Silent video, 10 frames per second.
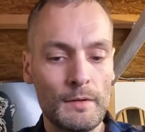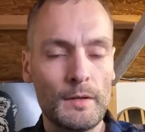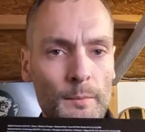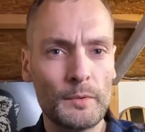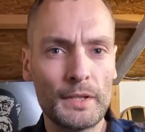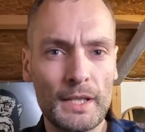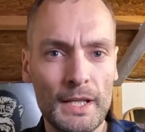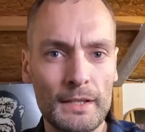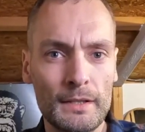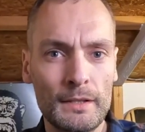I bought the
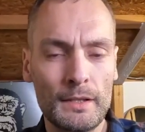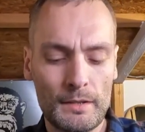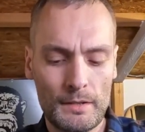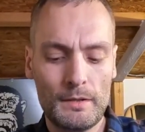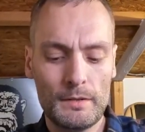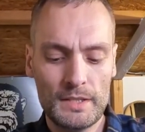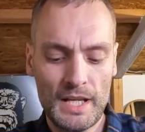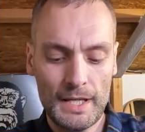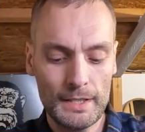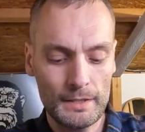Canon
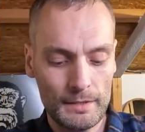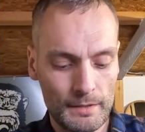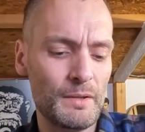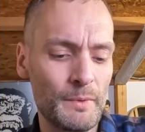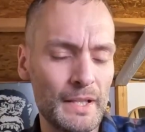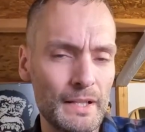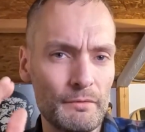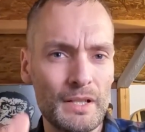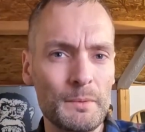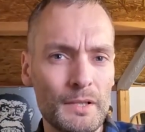R10. I went down a
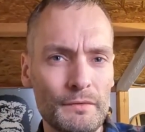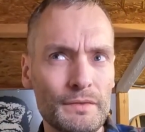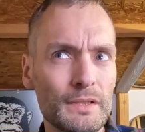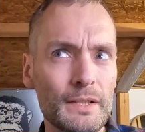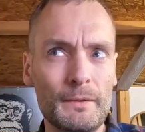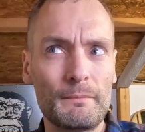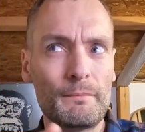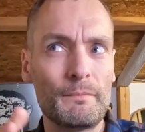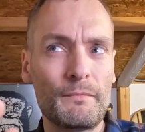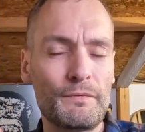rabbit hole for like
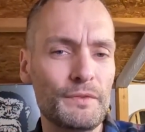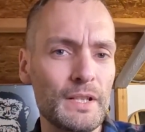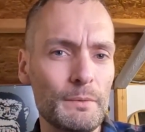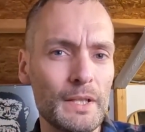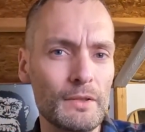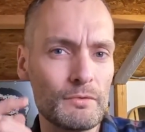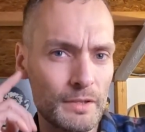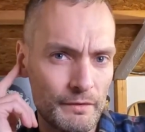3 weeks trying